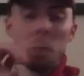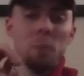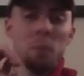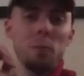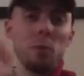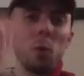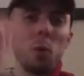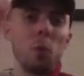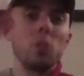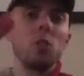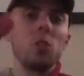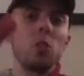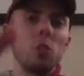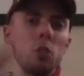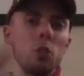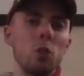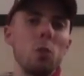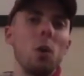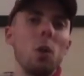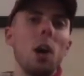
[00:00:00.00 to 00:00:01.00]
forces
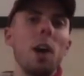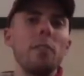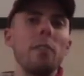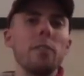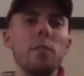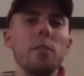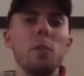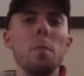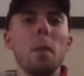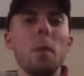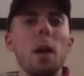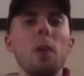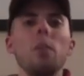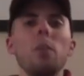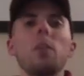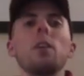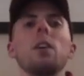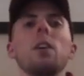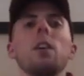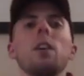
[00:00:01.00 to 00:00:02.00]
you off of your mount,
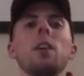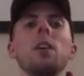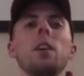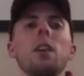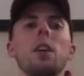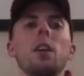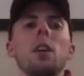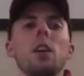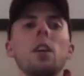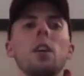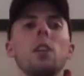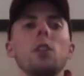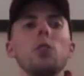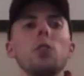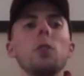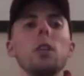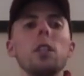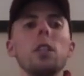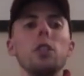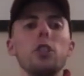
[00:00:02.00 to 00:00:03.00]
you
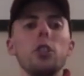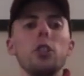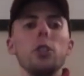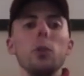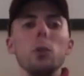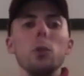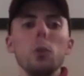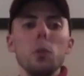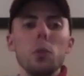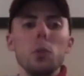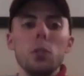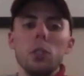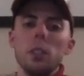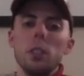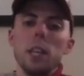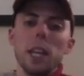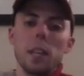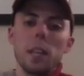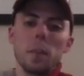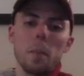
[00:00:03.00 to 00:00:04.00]
can choose to
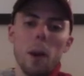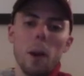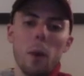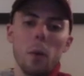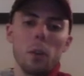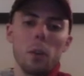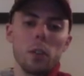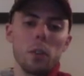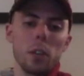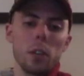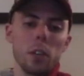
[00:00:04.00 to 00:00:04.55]
take the mount with you.